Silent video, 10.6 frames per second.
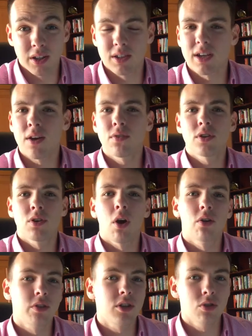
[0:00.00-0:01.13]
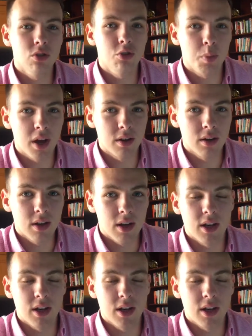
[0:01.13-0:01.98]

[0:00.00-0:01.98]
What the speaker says: Because every dollar that you spend